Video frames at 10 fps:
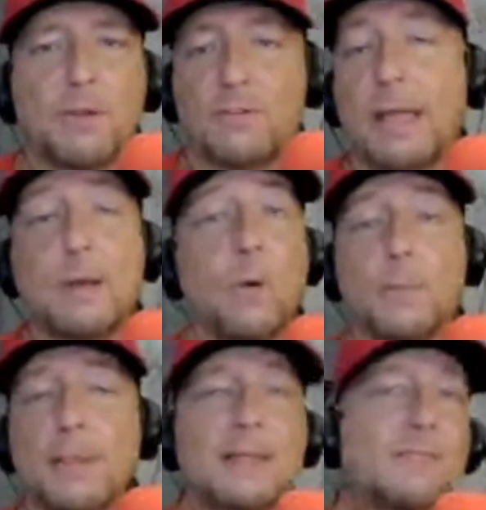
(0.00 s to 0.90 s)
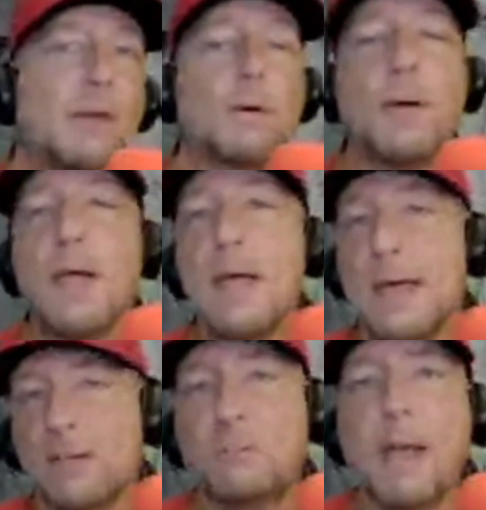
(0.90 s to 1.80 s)
which they normally do,
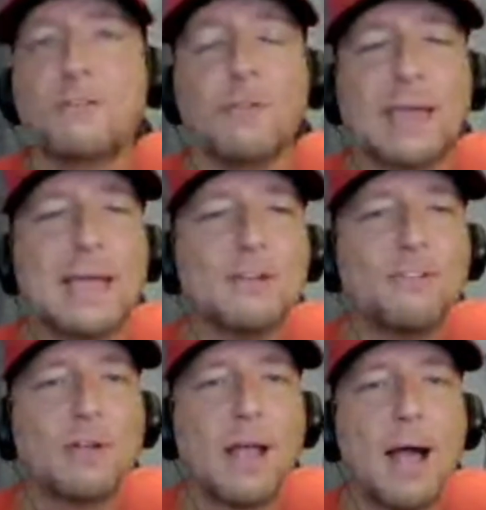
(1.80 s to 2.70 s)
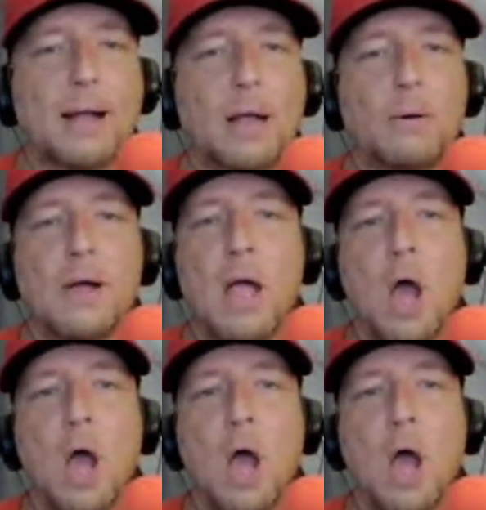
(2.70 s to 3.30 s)
especially in Chicago.